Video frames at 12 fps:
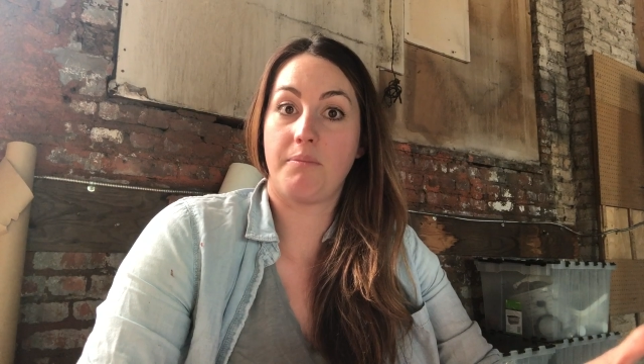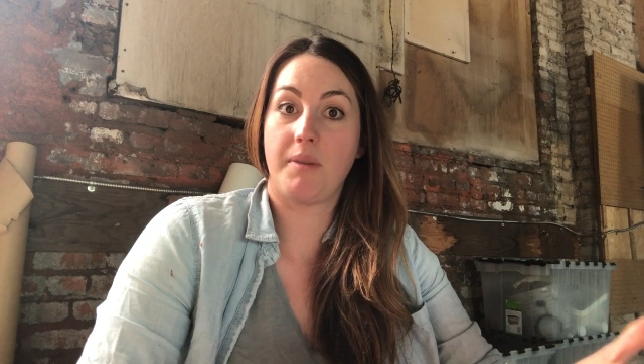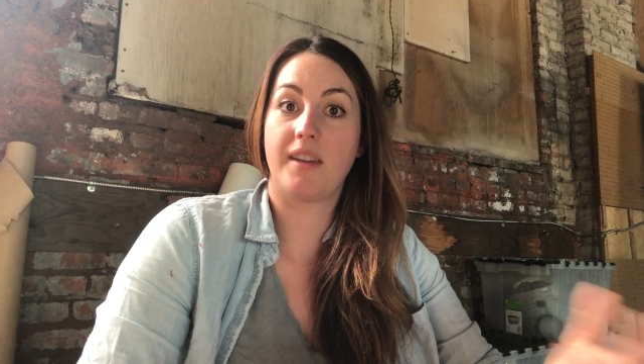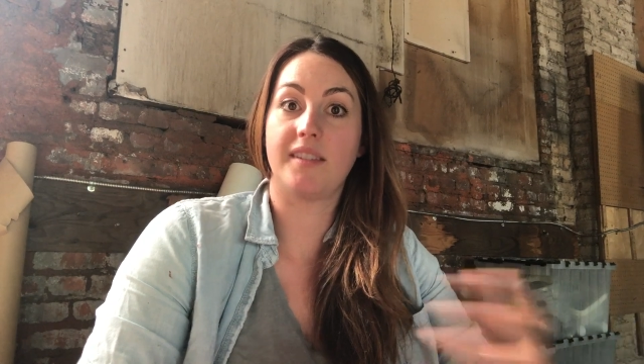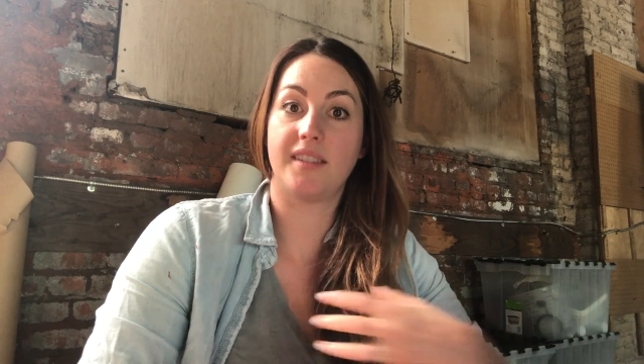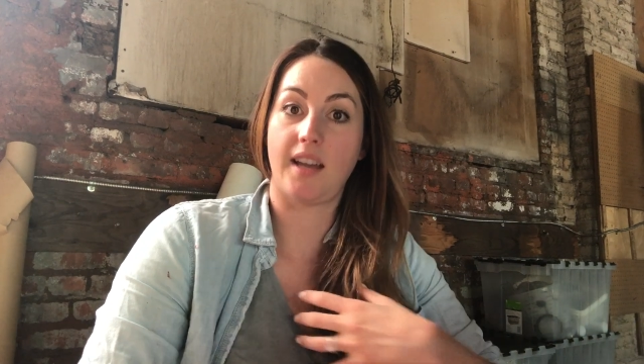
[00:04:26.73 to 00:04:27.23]

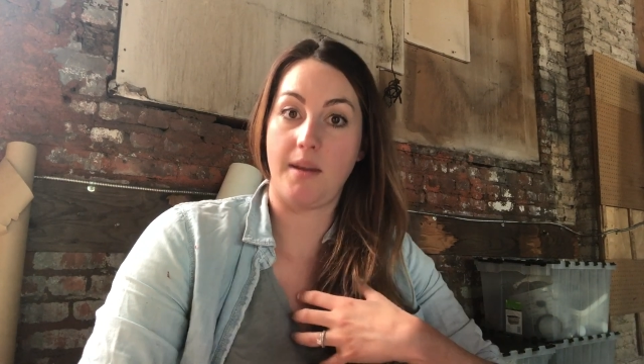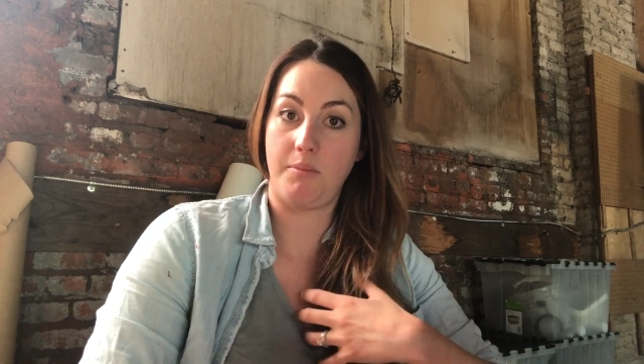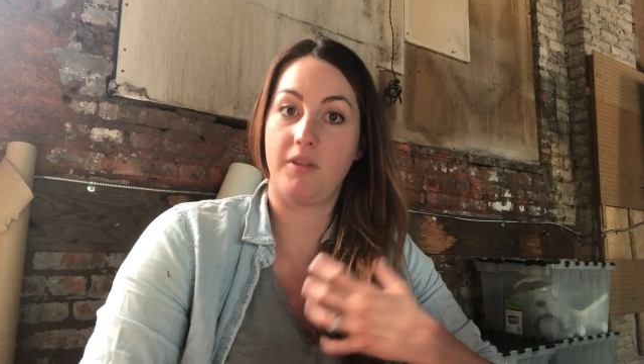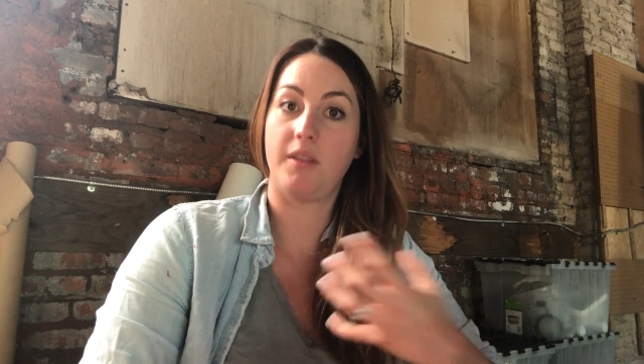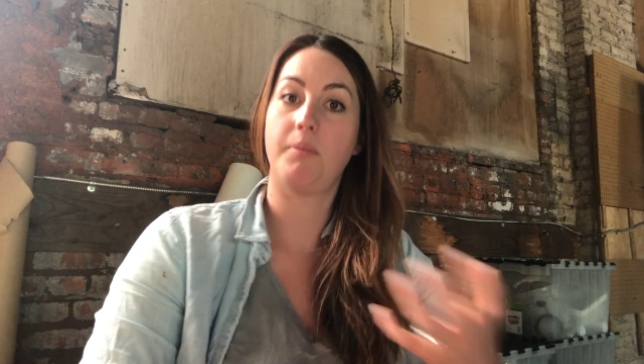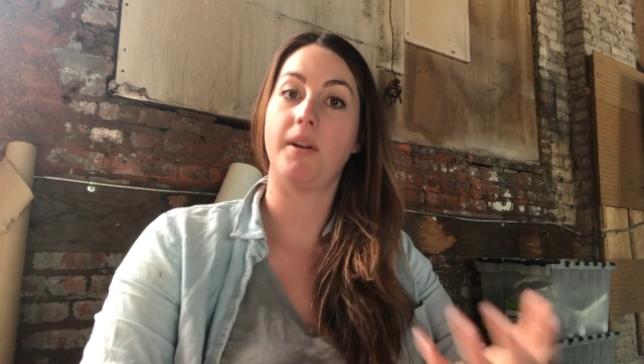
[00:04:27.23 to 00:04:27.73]
because I
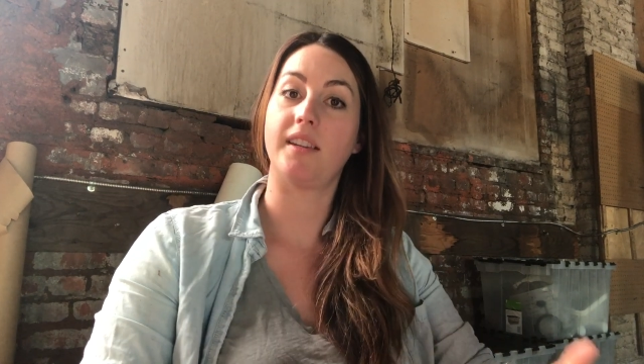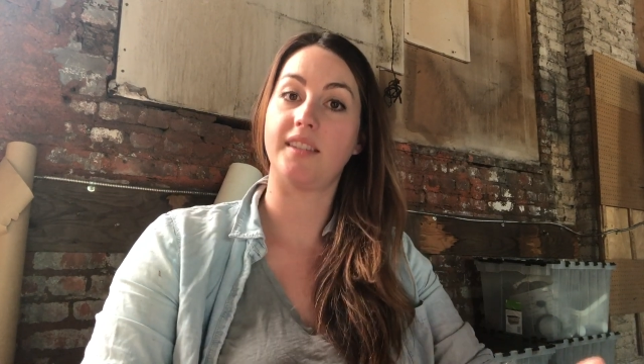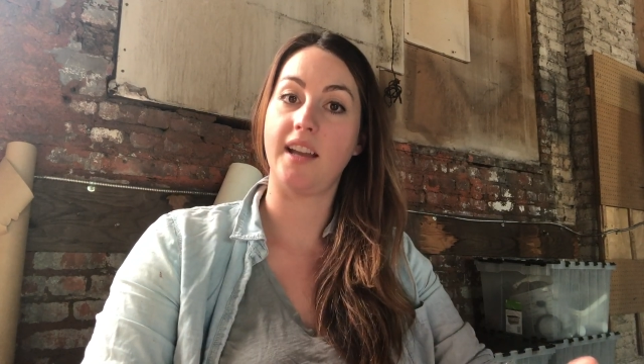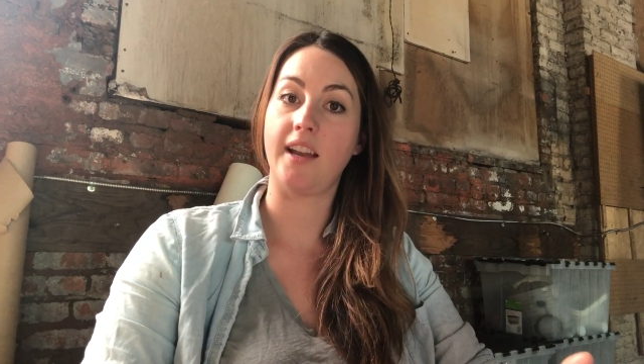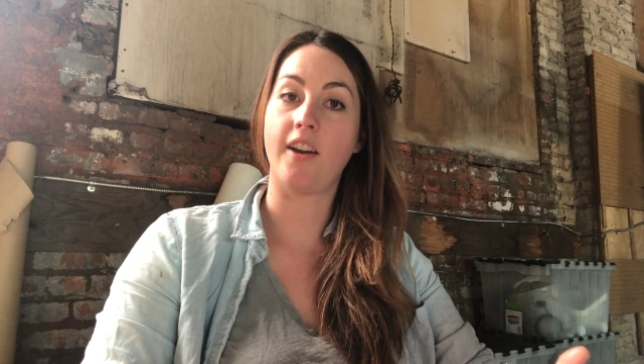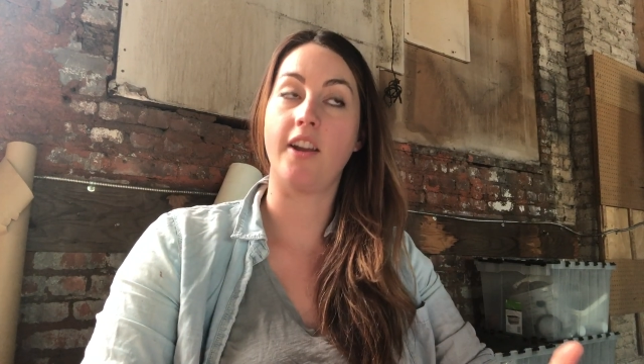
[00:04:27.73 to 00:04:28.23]
put the
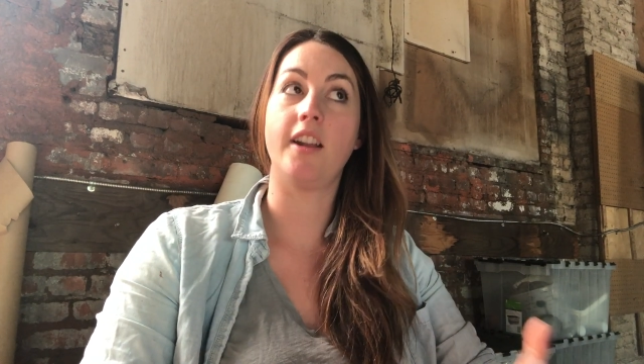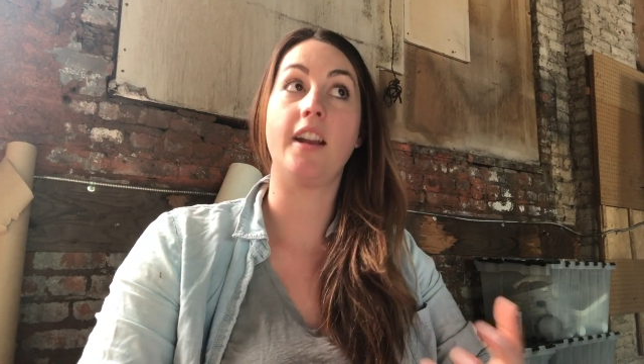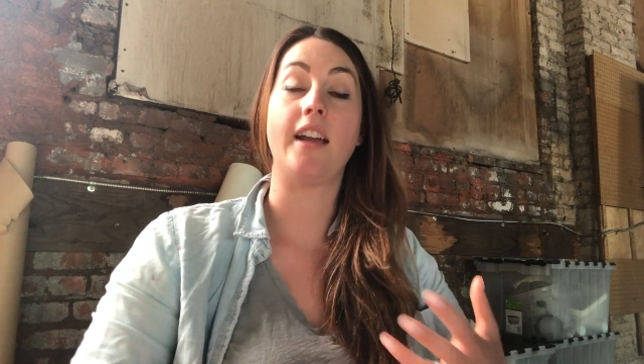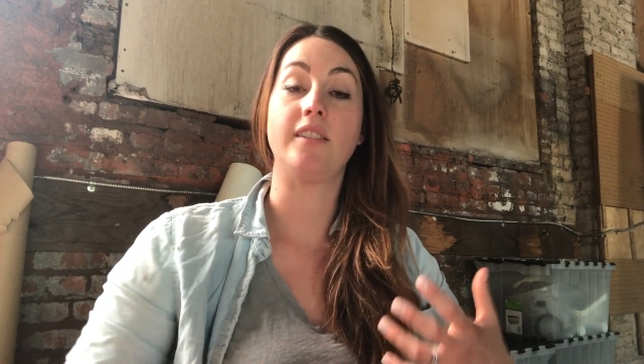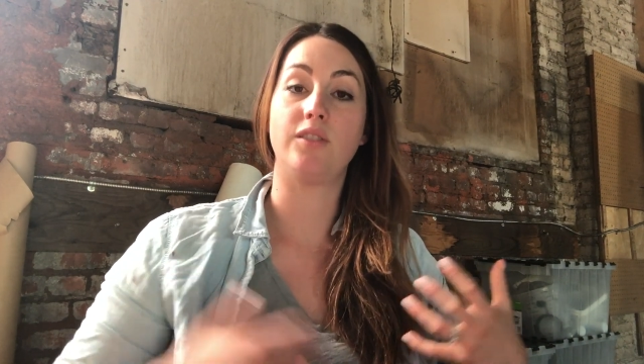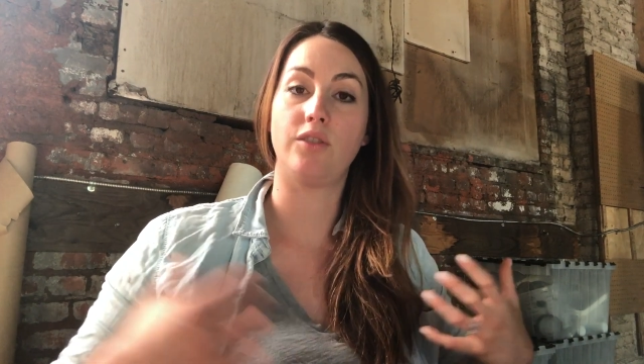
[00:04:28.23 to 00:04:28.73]
price tag on it,
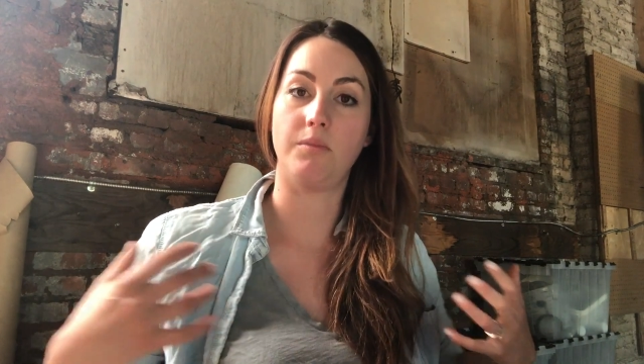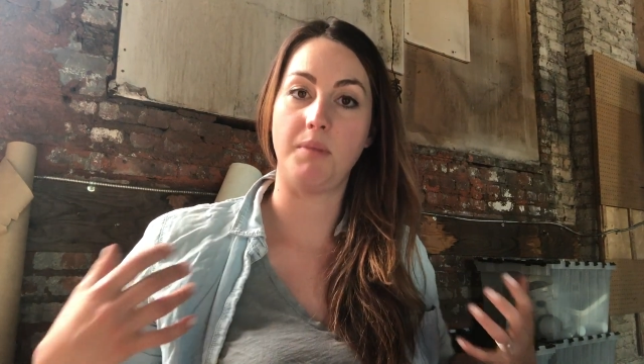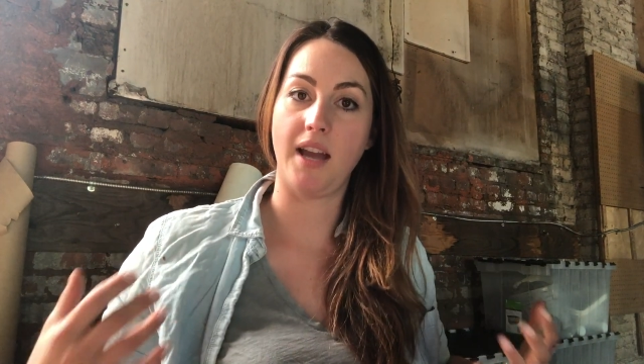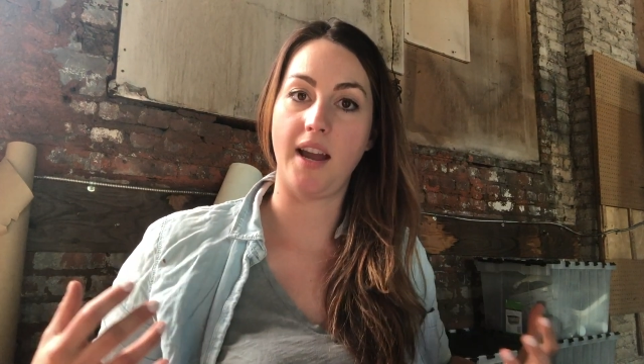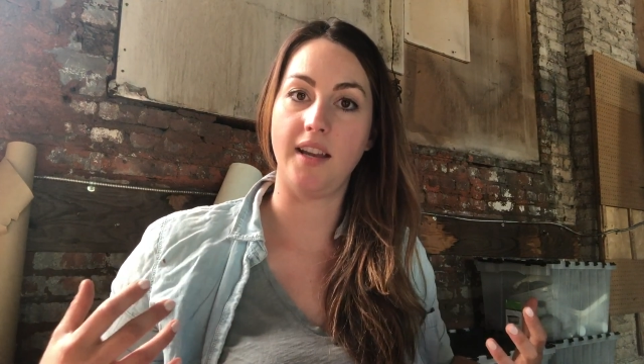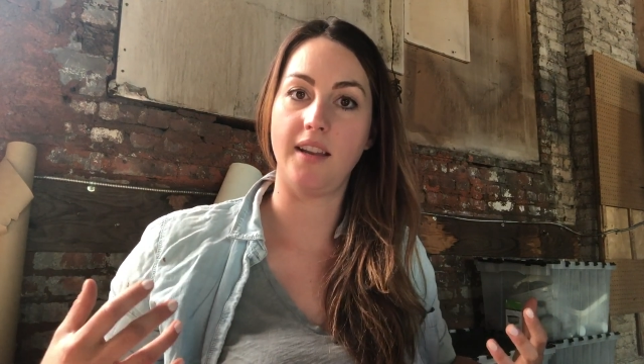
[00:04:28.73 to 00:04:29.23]
I stood
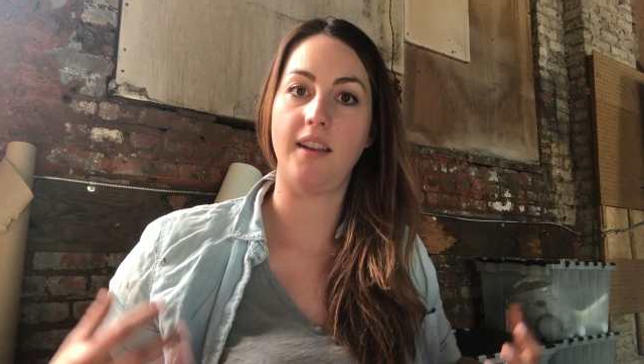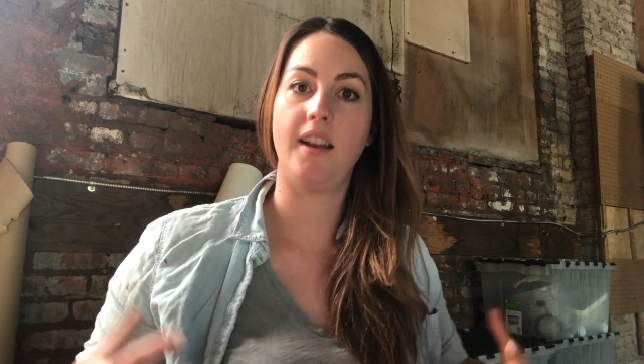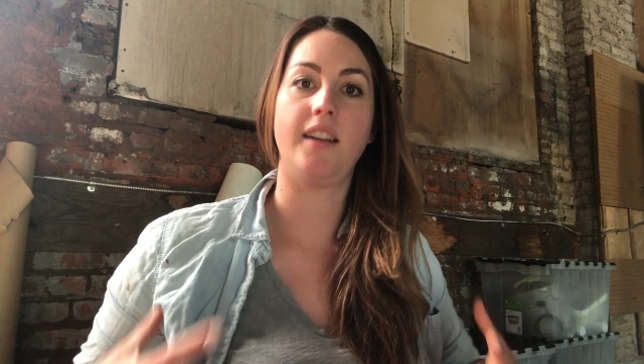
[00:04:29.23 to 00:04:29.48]
behind it,